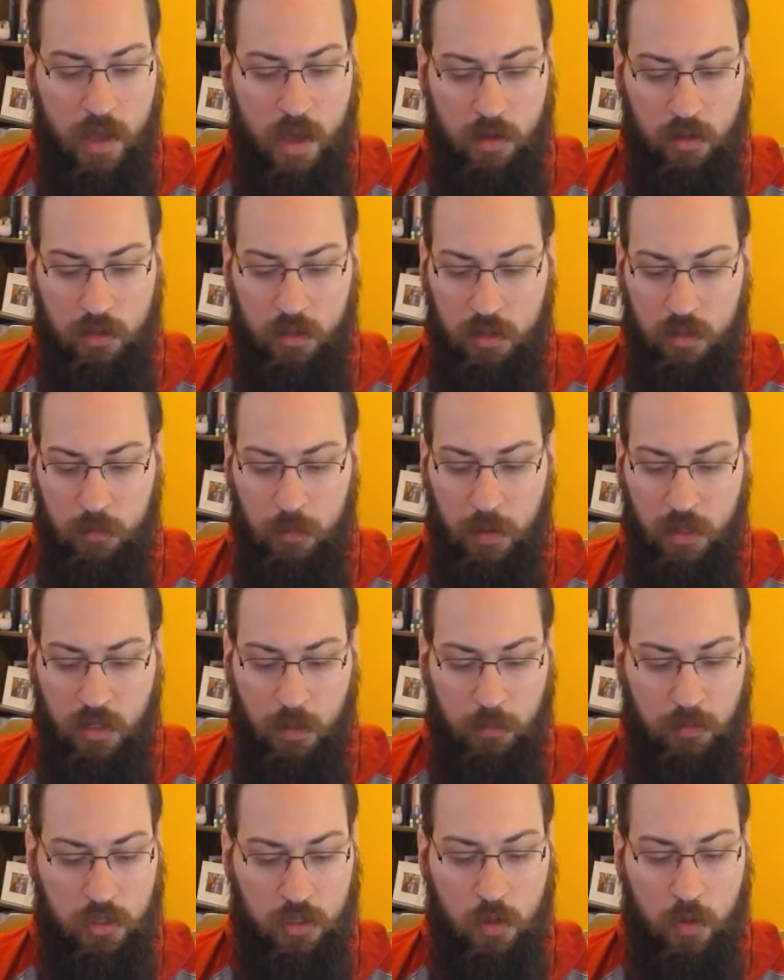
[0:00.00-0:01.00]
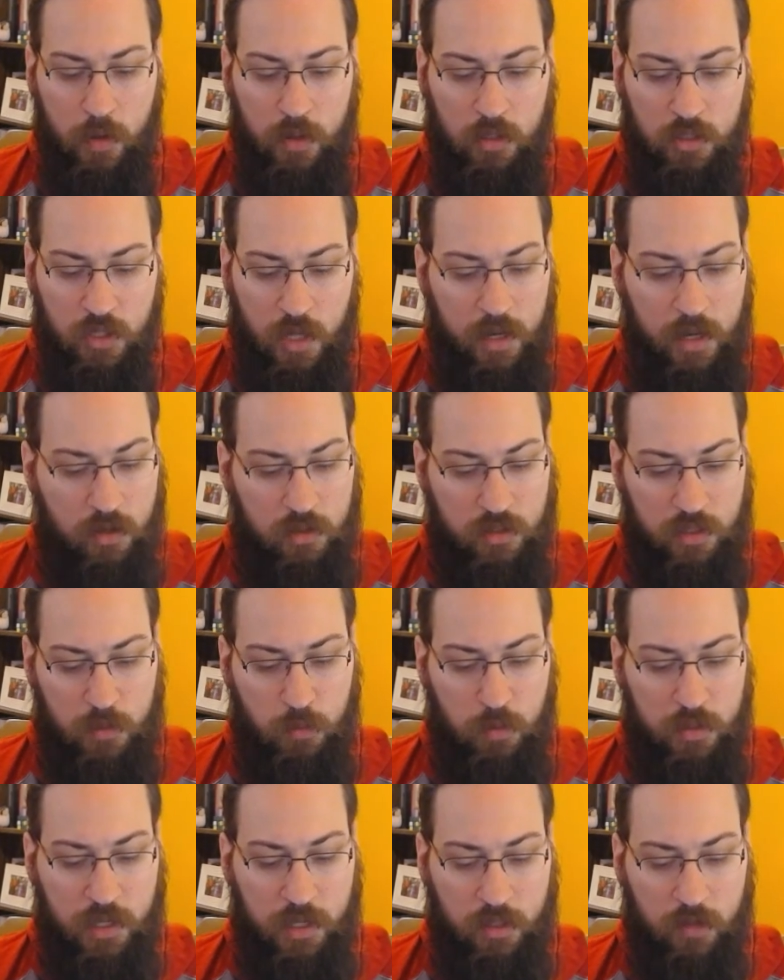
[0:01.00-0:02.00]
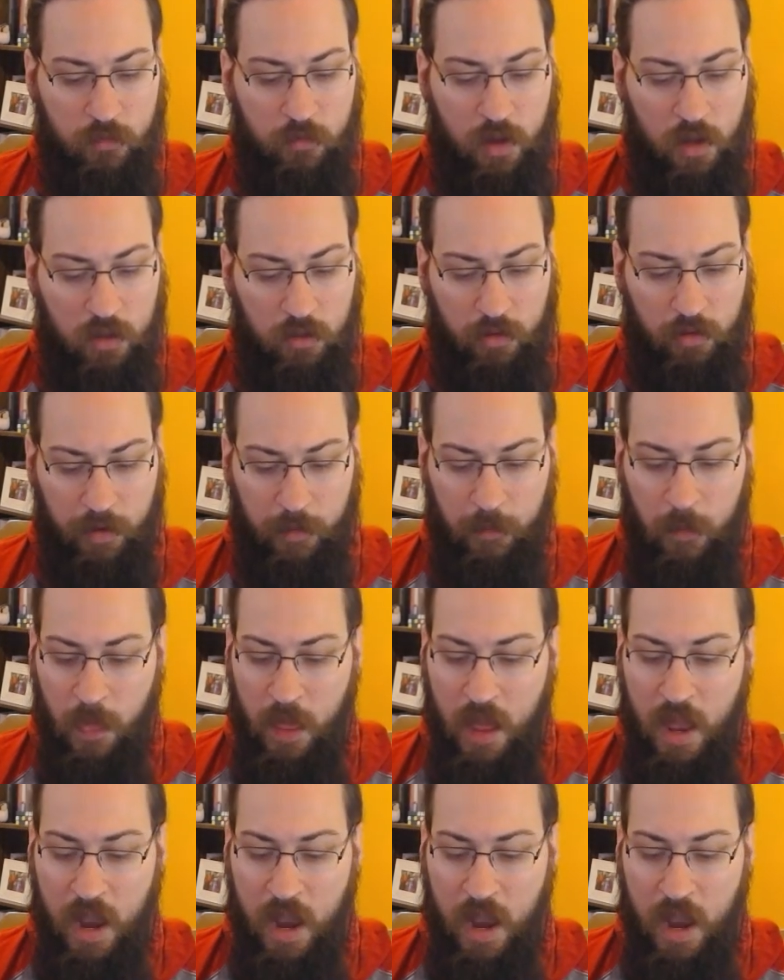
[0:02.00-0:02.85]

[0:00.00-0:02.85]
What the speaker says: and he had picked up 2 English hikers as protective coloring.